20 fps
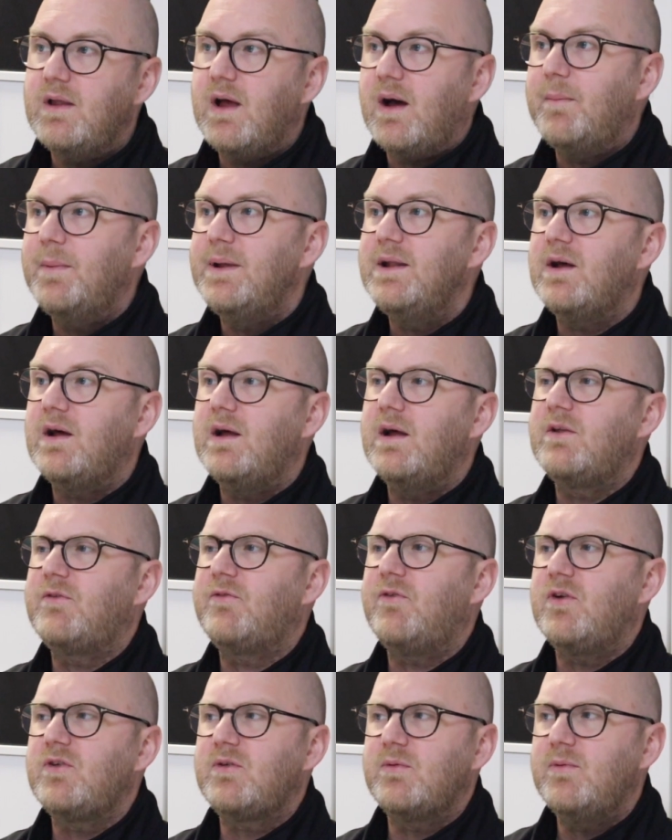I mean, as
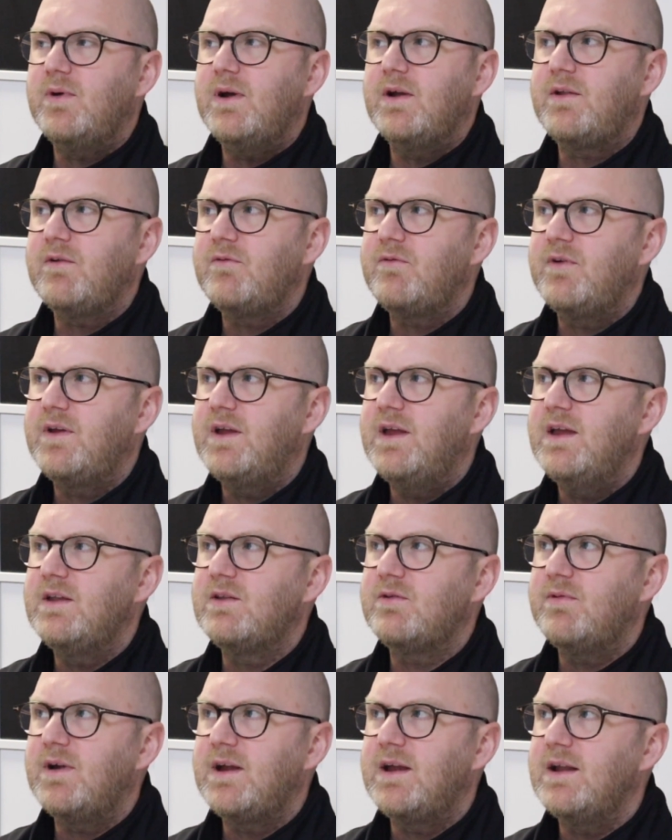far as I'm aware, I don't think it is
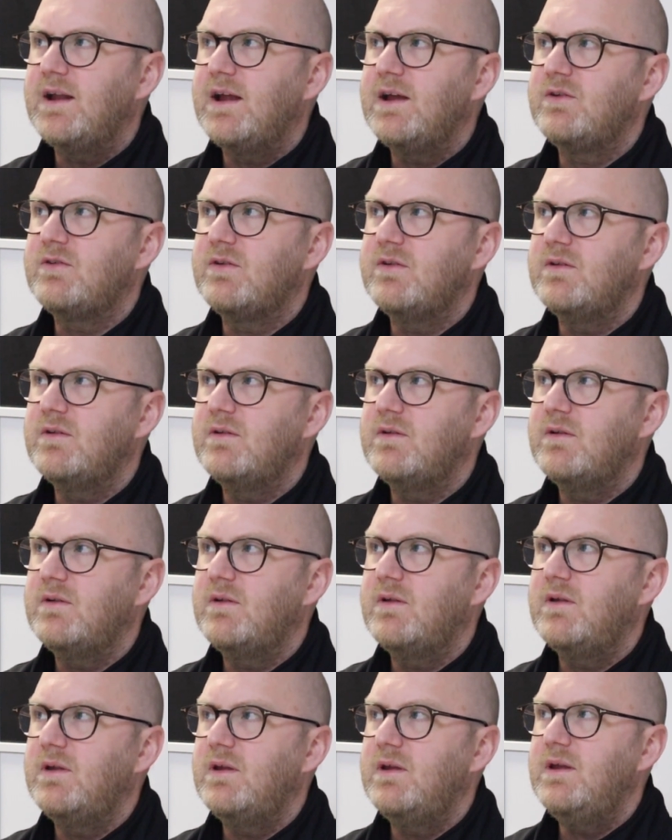a regulation
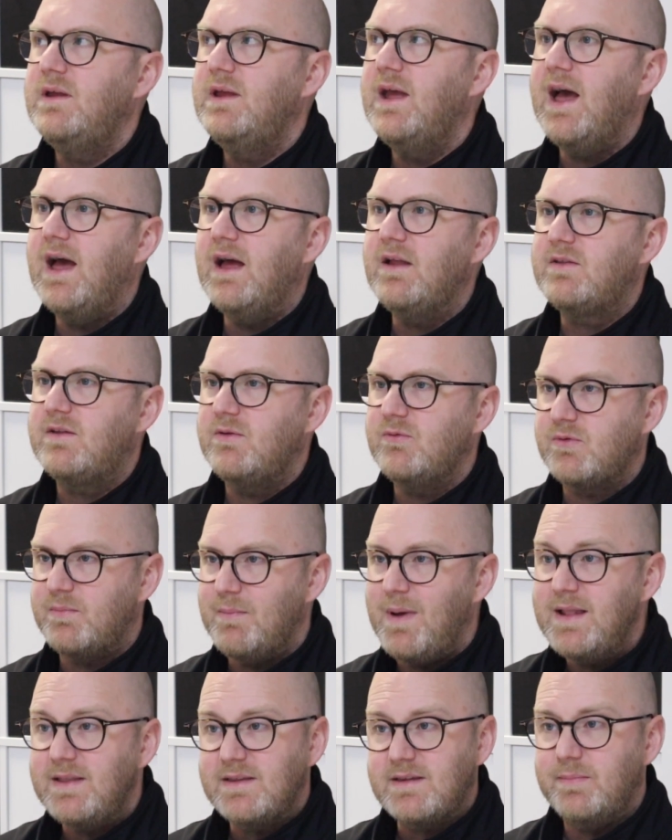yet. It was
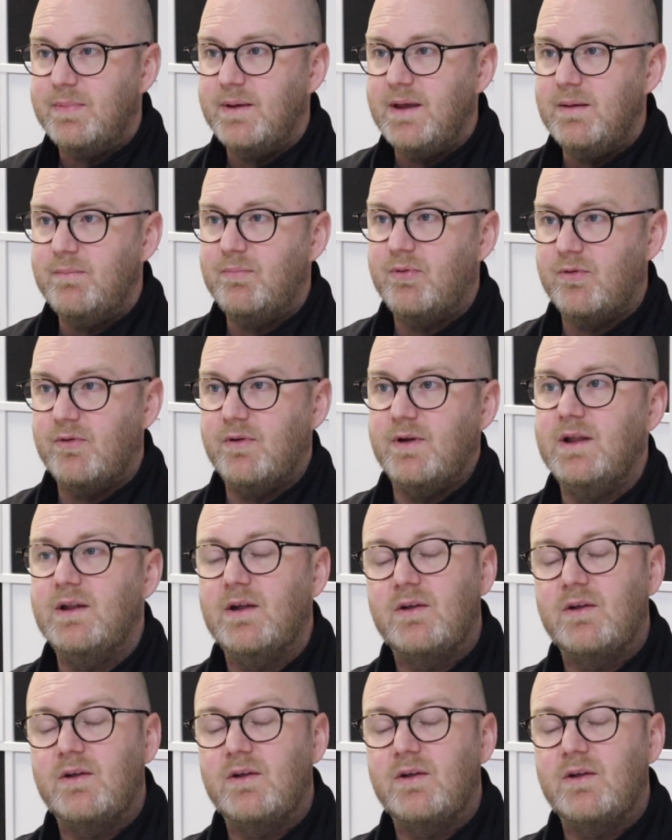meant to be brought in.